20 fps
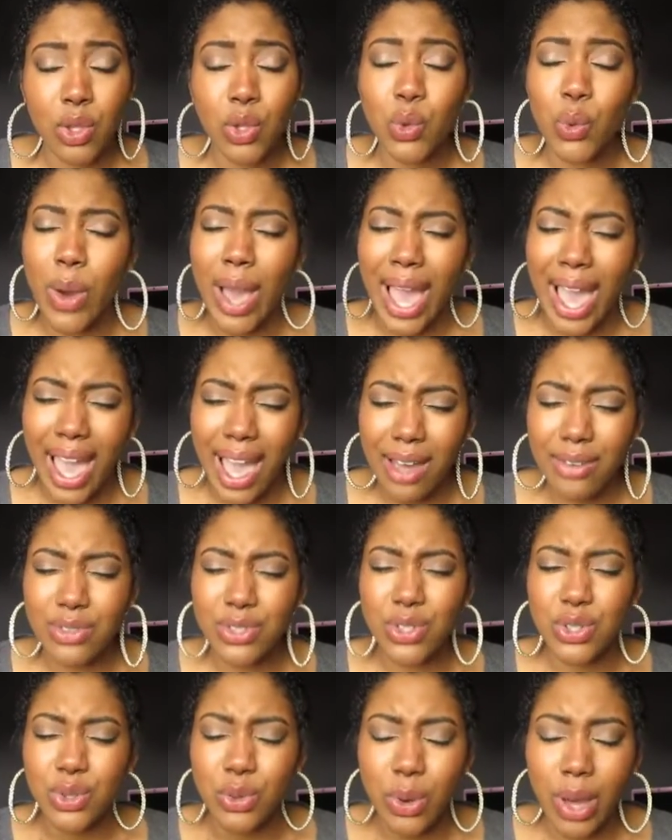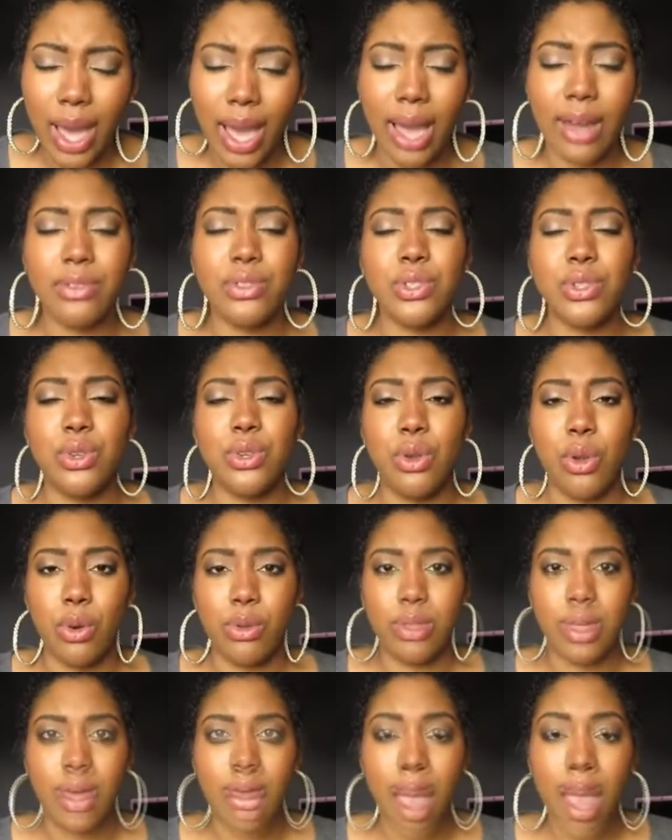You have to, you have to
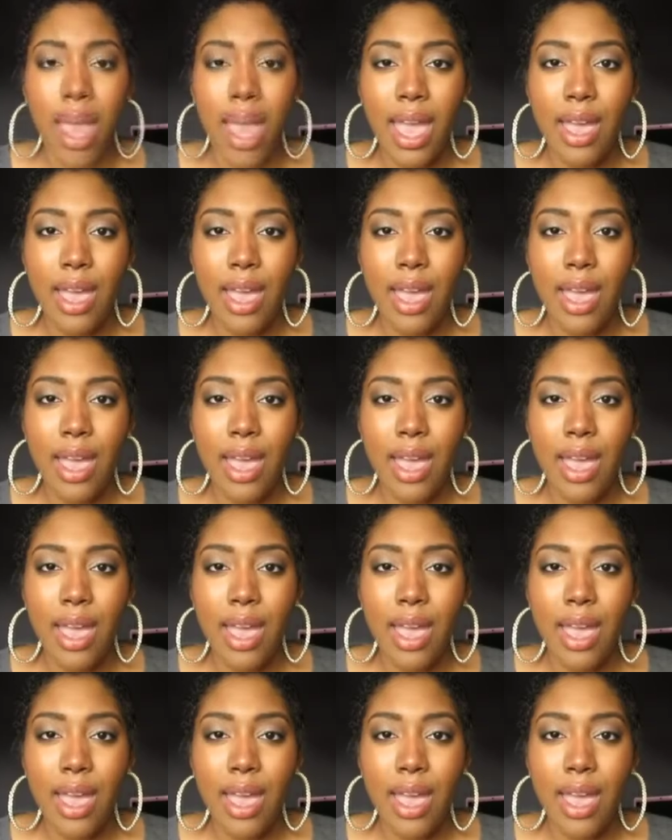know that.